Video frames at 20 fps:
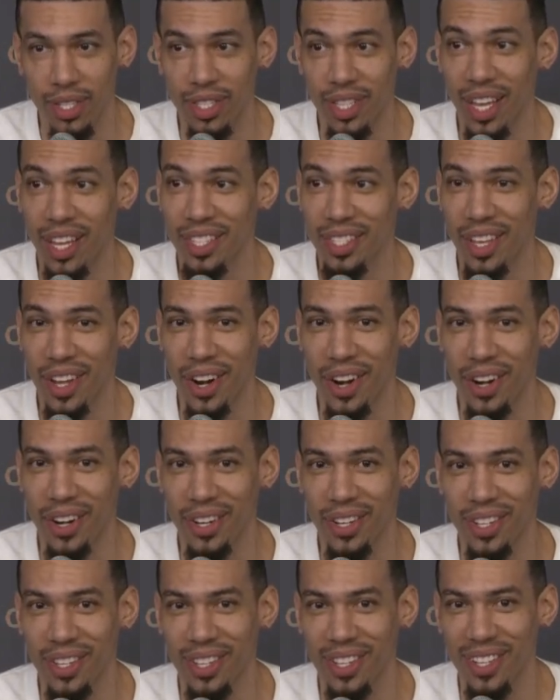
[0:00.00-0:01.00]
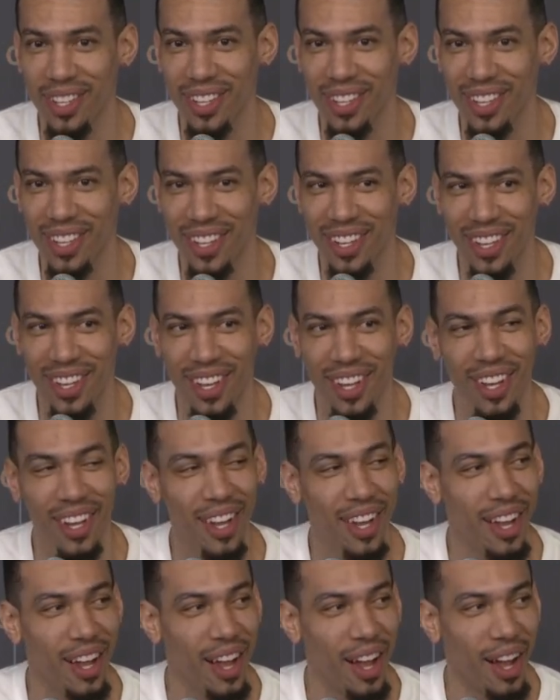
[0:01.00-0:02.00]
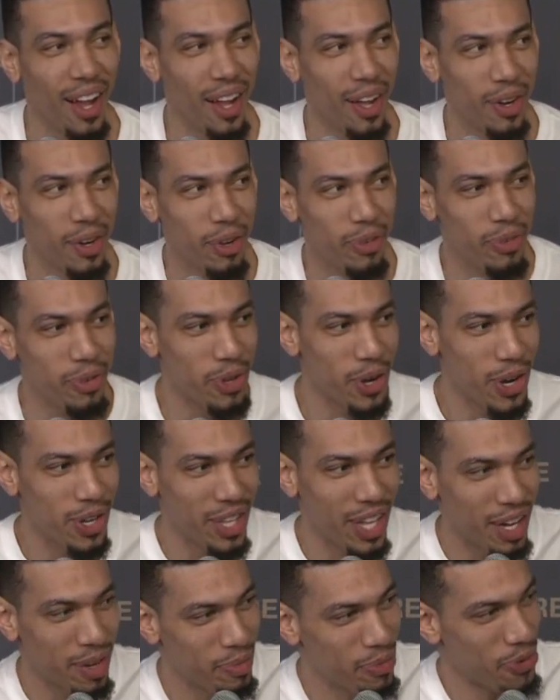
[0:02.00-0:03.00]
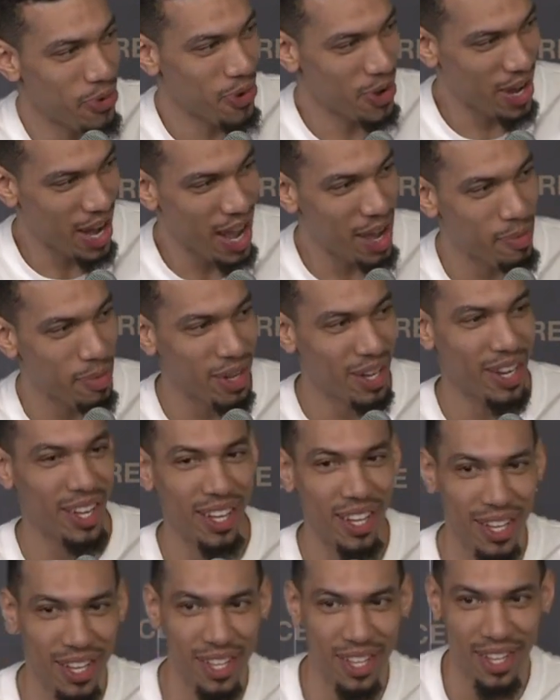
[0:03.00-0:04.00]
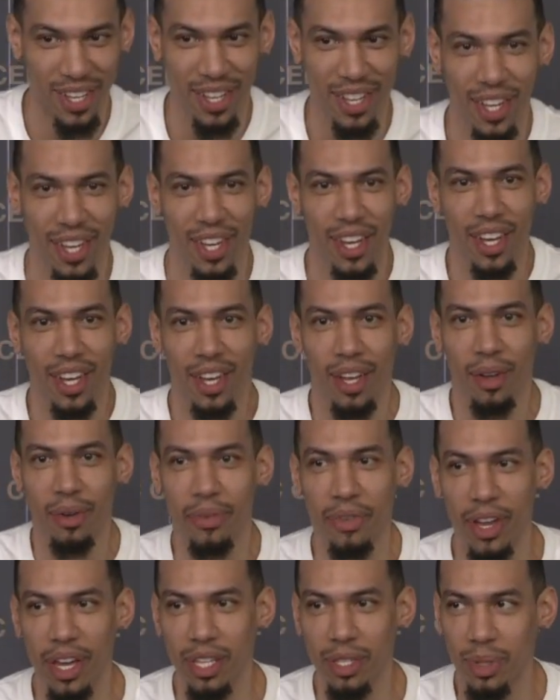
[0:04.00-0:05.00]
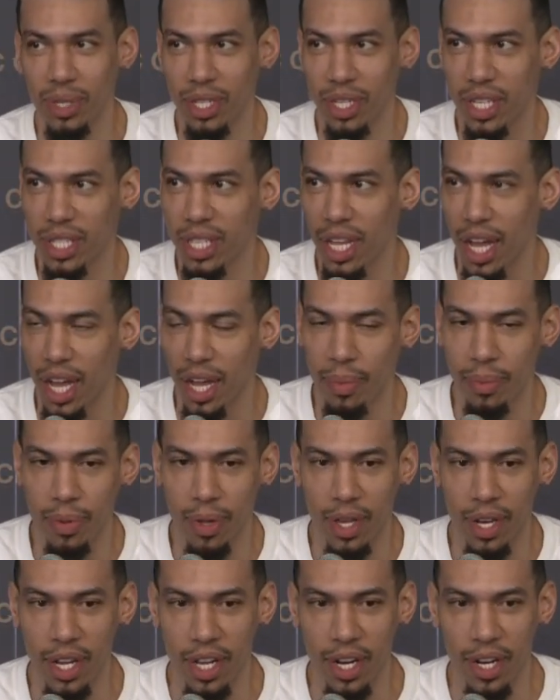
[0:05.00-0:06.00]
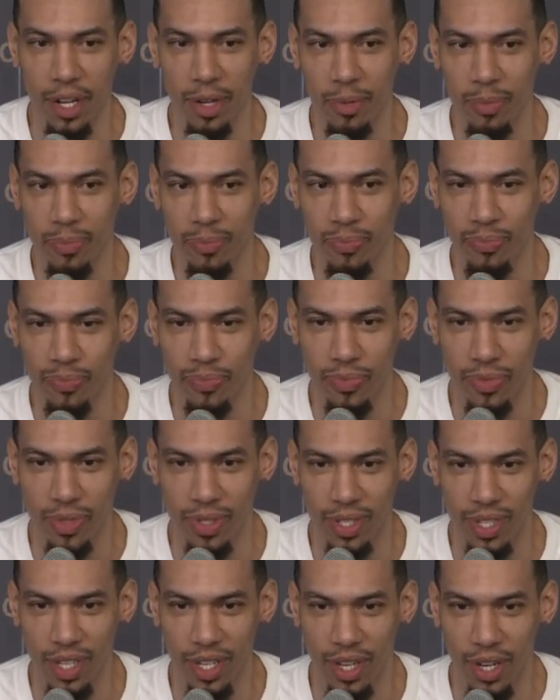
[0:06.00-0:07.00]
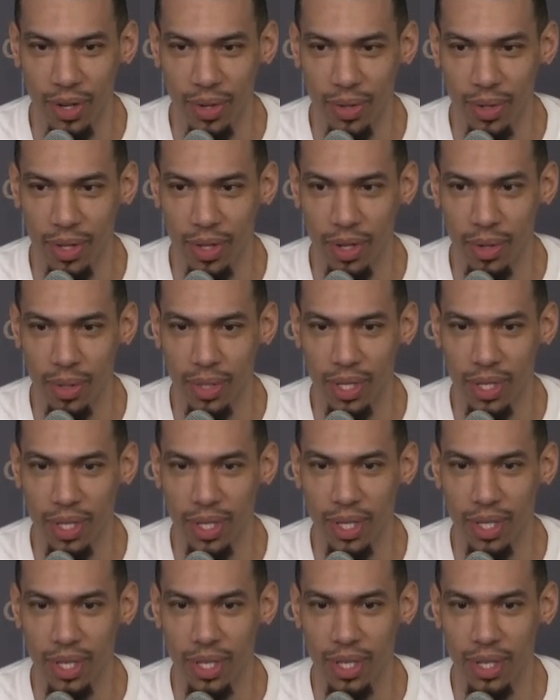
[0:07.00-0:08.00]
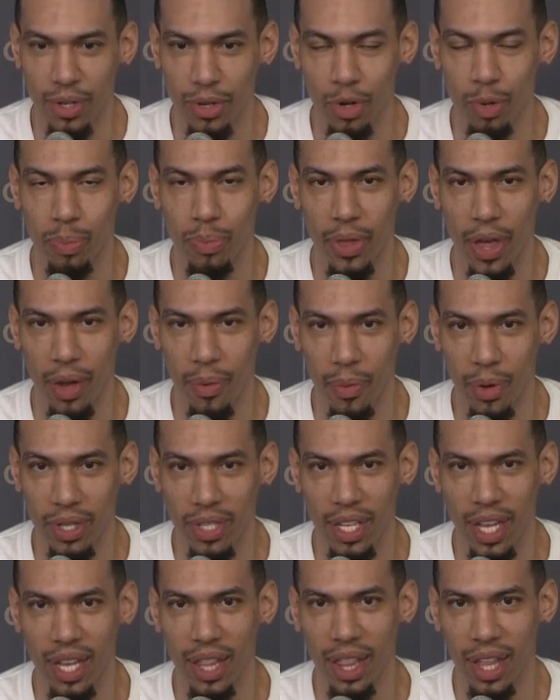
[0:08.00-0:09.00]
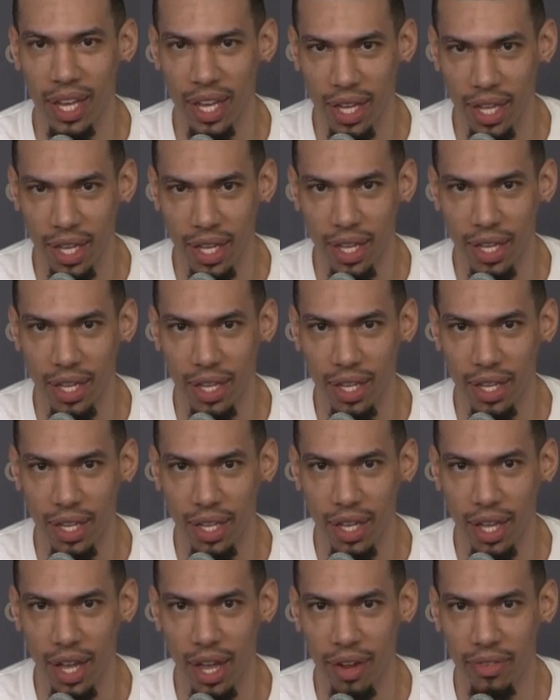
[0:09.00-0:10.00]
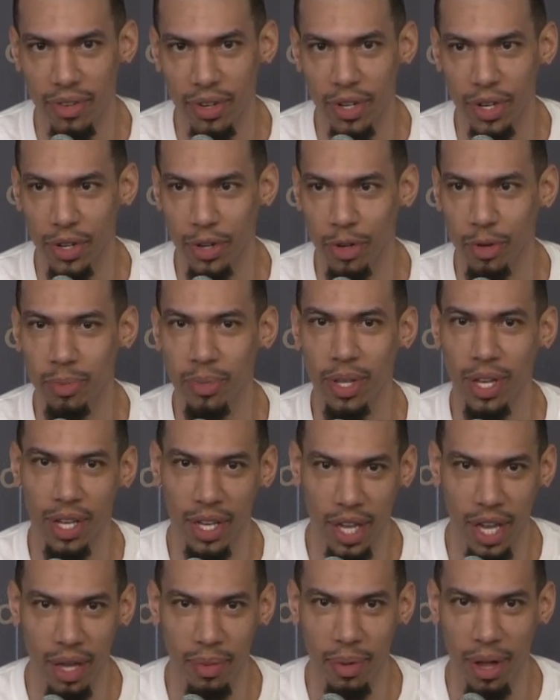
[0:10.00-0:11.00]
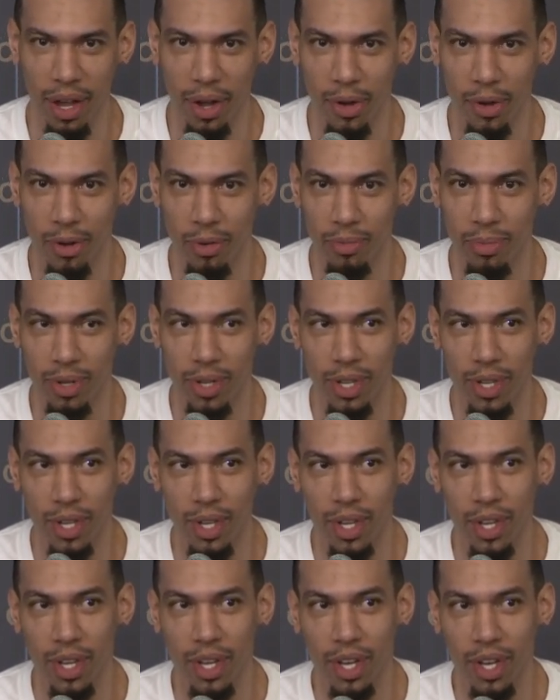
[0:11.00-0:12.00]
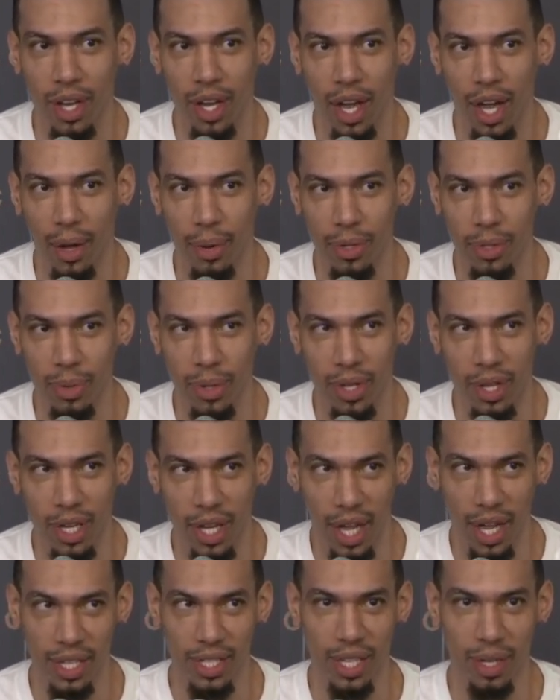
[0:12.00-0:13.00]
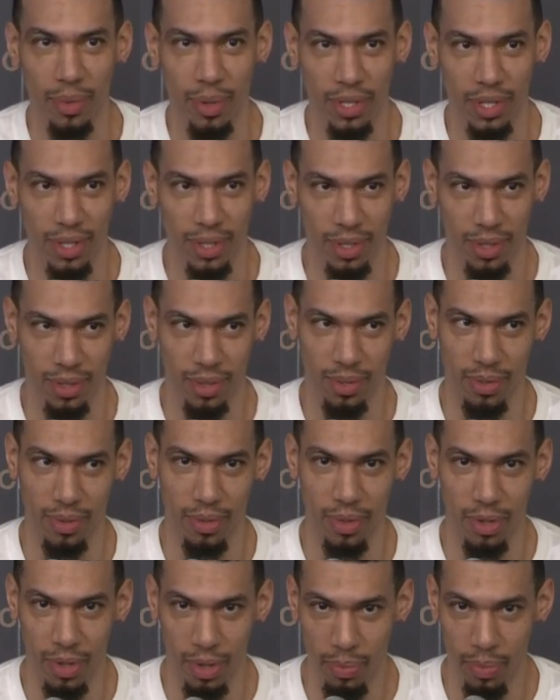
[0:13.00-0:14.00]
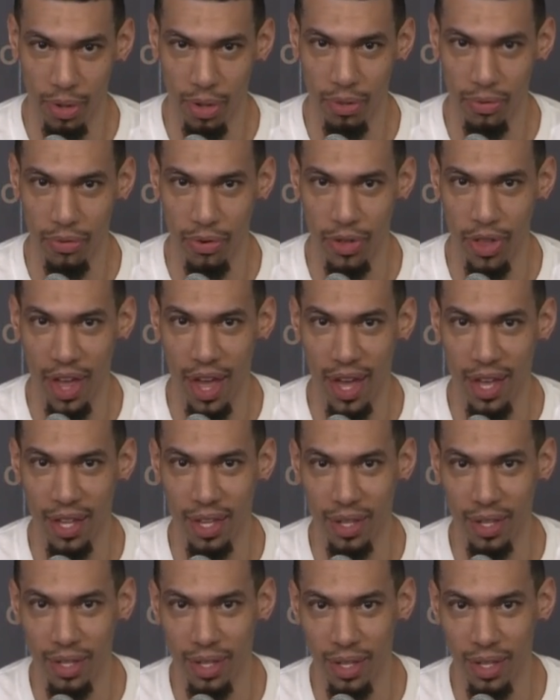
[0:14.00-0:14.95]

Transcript: Stays there. I don't know if you heard that before or not, but Vegas was a good time. And then, you know, there was a group that went to L.A. after and a group that came back home. I was one of the guys that wasn't built for that